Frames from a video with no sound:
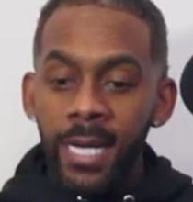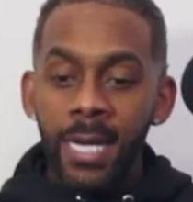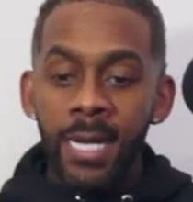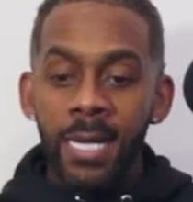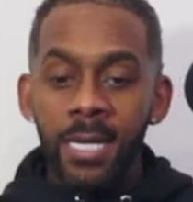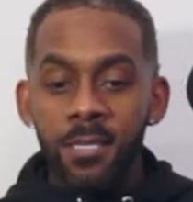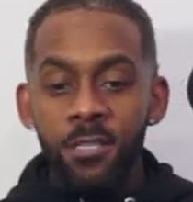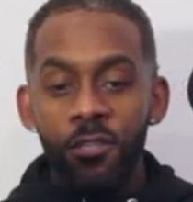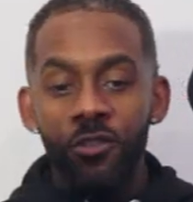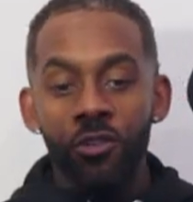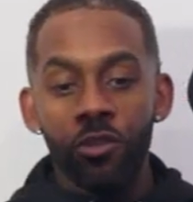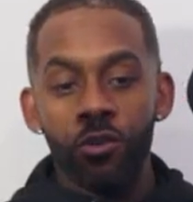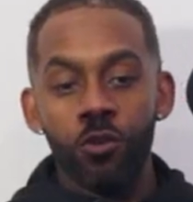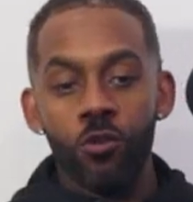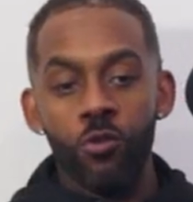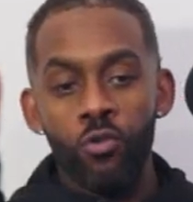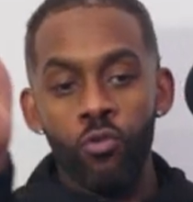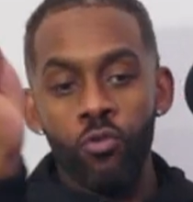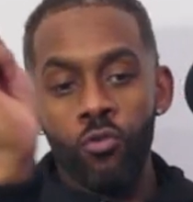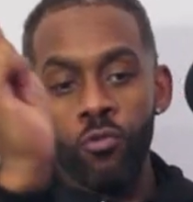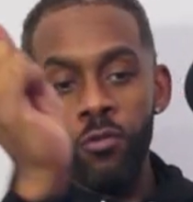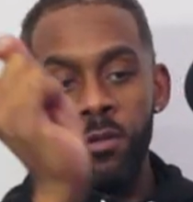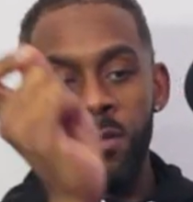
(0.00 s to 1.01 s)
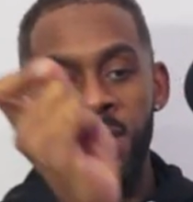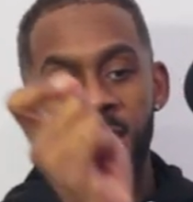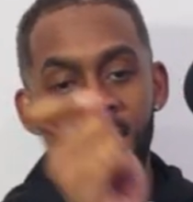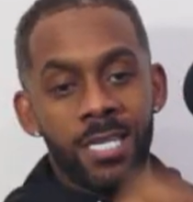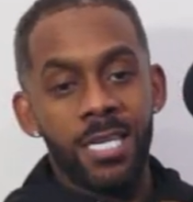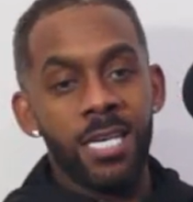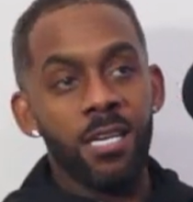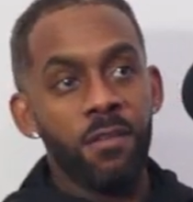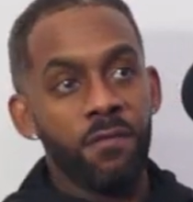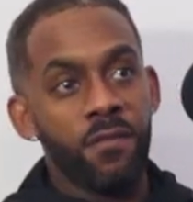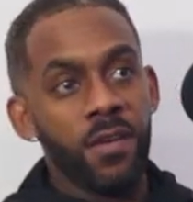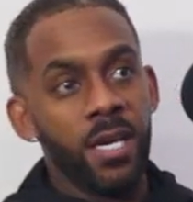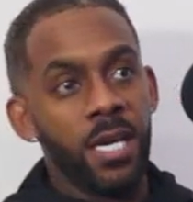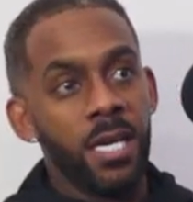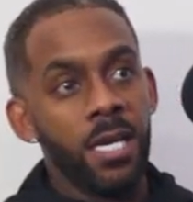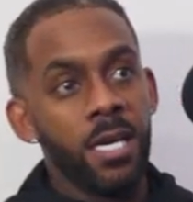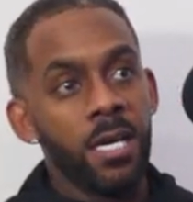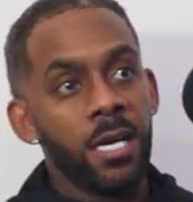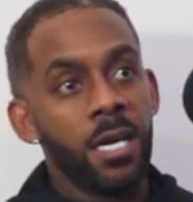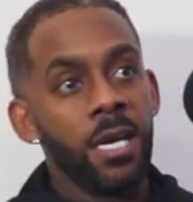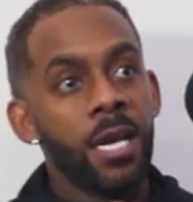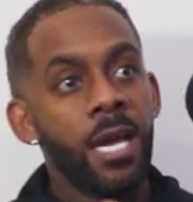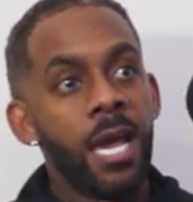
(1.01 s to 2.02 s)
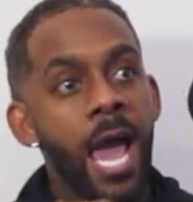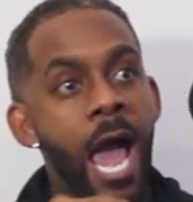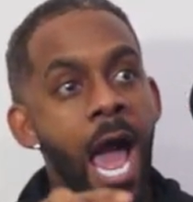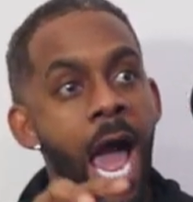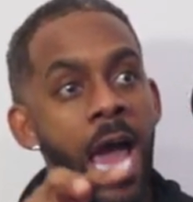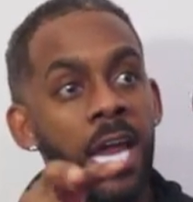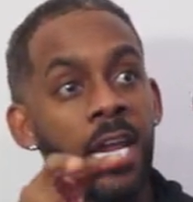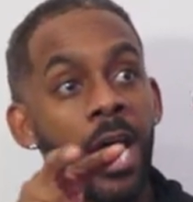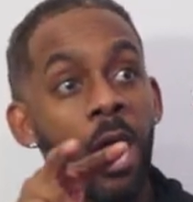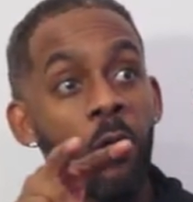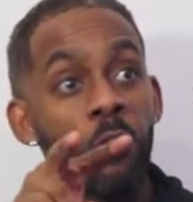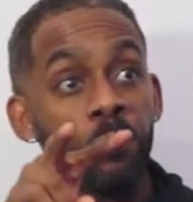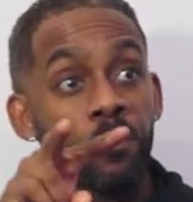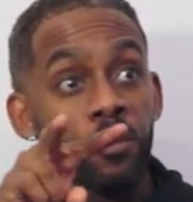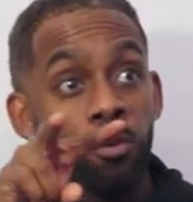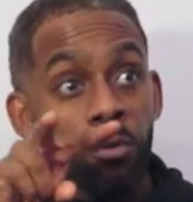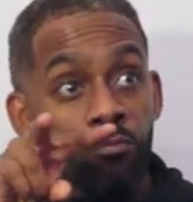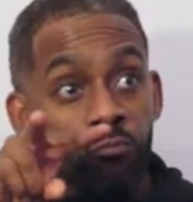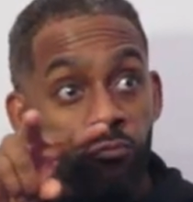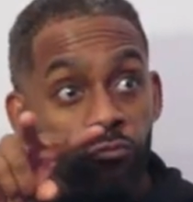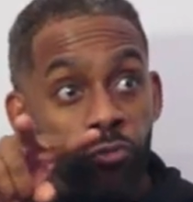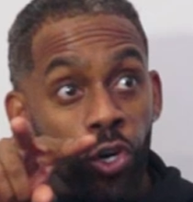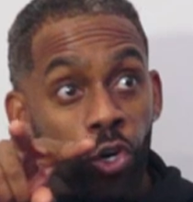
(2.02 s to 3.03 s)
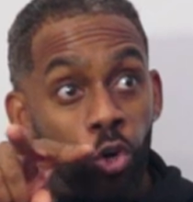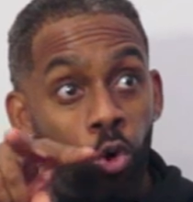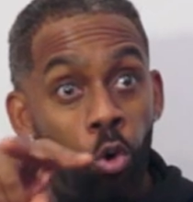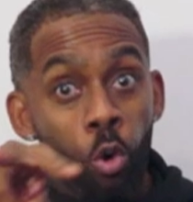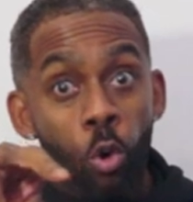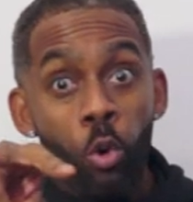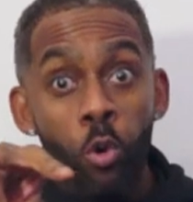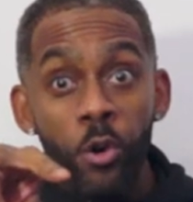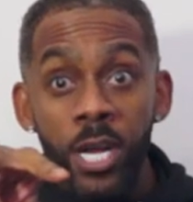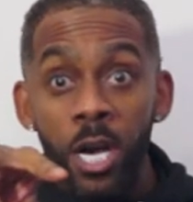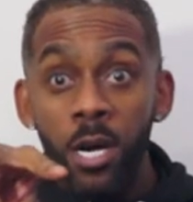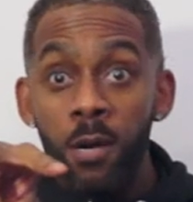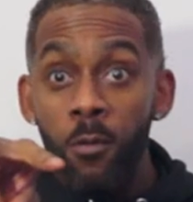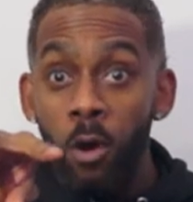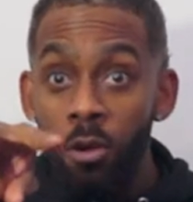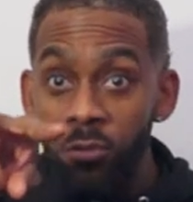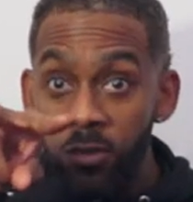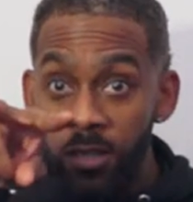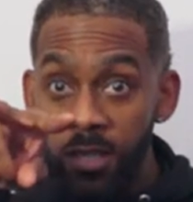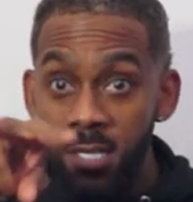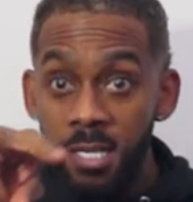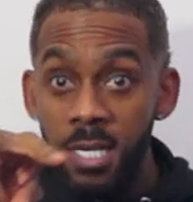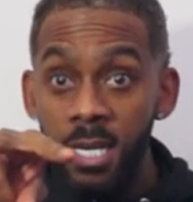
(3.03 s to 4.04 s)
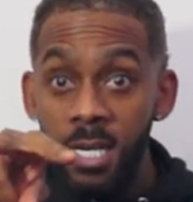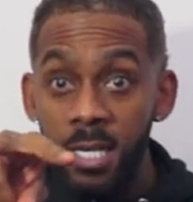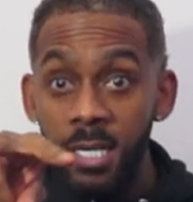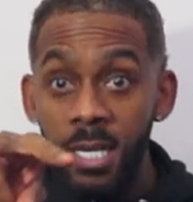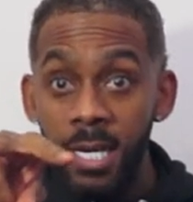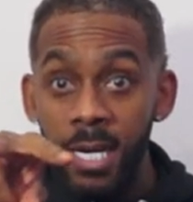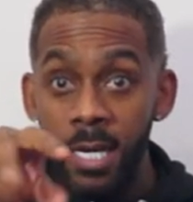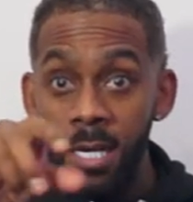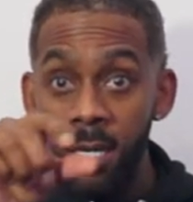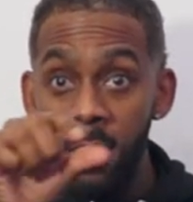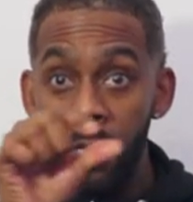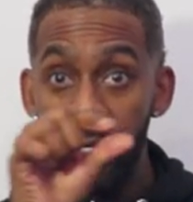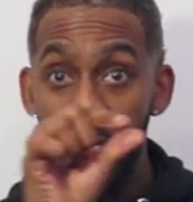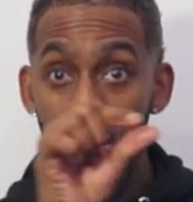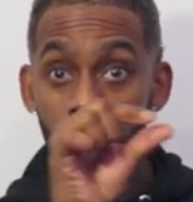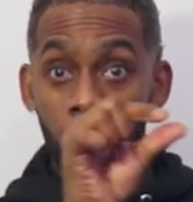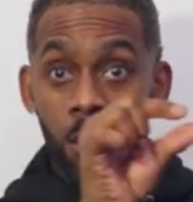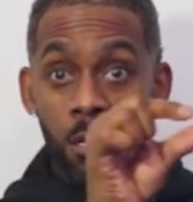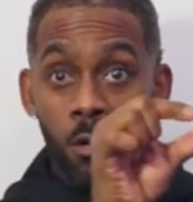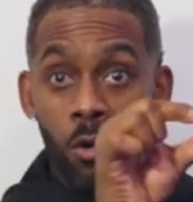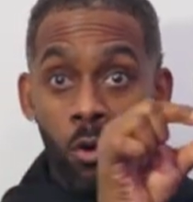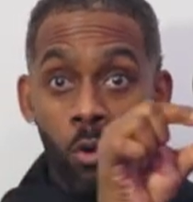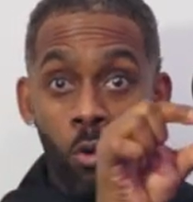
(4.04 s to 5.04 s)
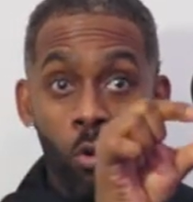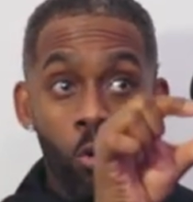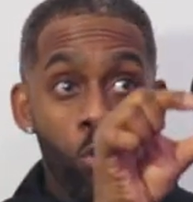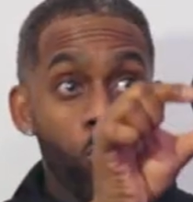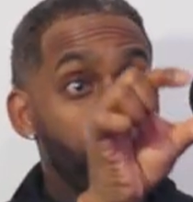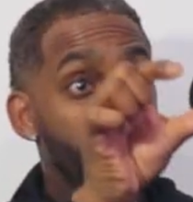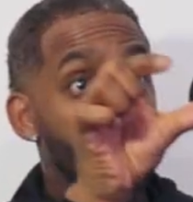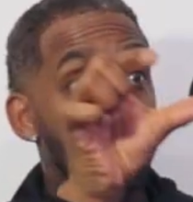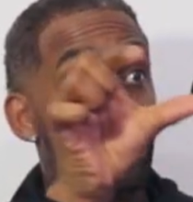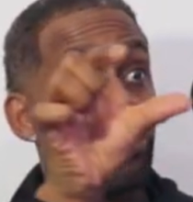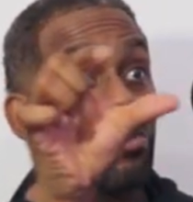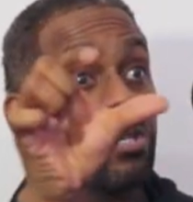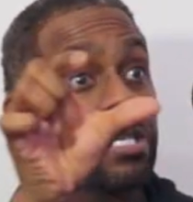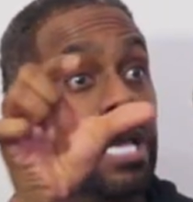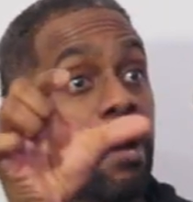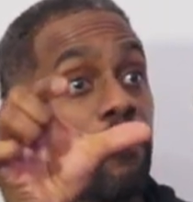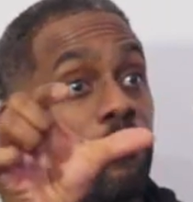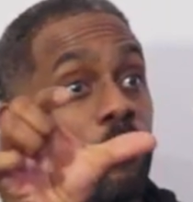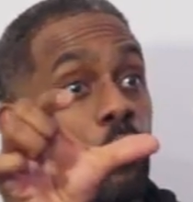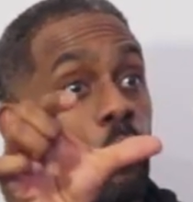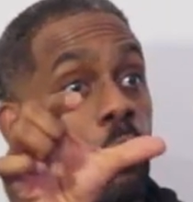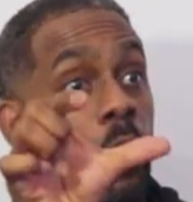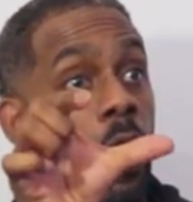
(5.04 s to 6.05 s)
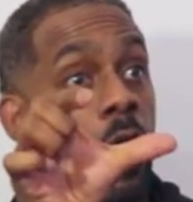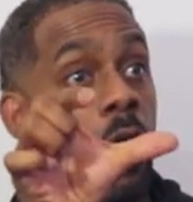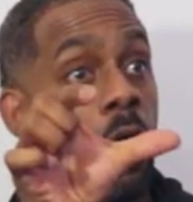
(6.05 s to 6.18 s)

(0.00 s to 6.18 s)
it into the TV, and I would record it on CD, all the tunes that I thought were